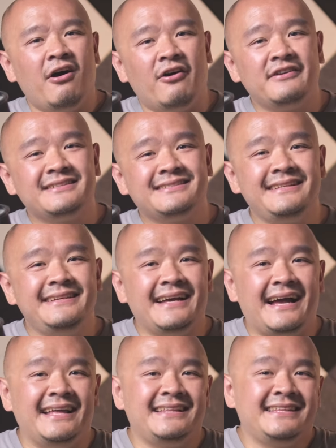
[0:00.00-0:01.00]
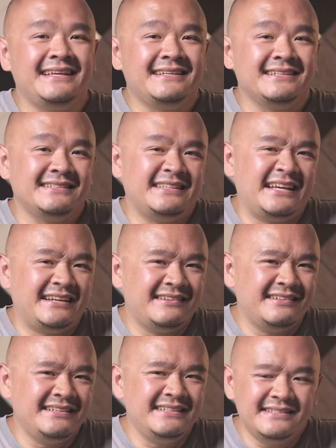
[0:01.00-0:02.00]
Honestly, I think there
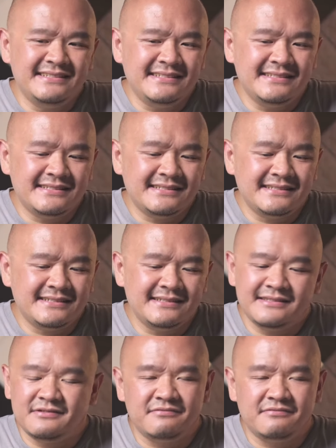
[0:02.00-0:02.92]
isn't